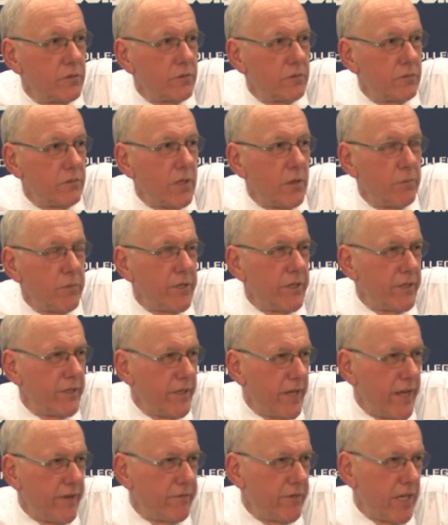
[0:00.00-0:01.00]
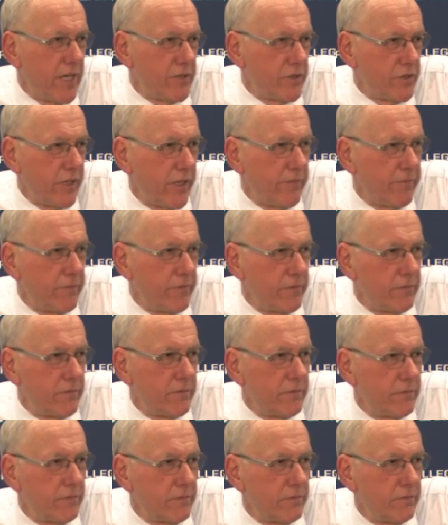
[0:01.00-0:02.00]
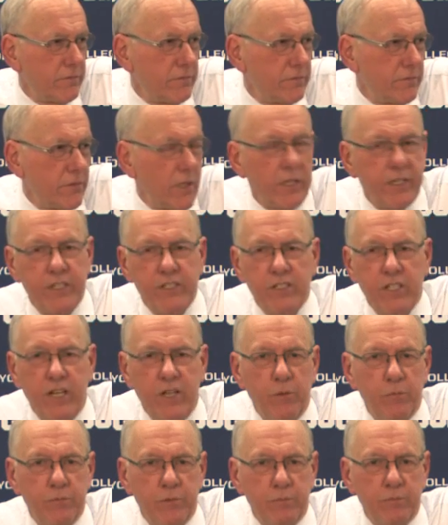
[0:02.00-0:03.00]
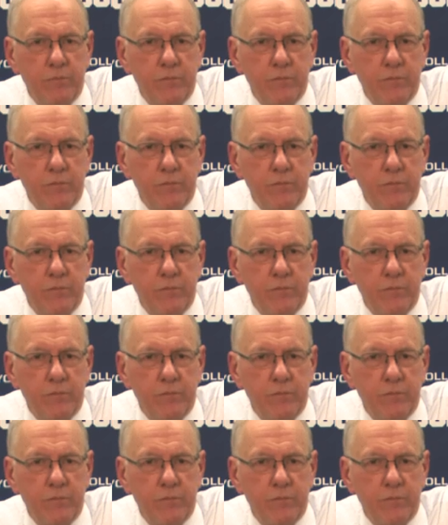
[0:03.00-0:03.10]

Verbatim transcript: How many do you have last game? I guess it helped him.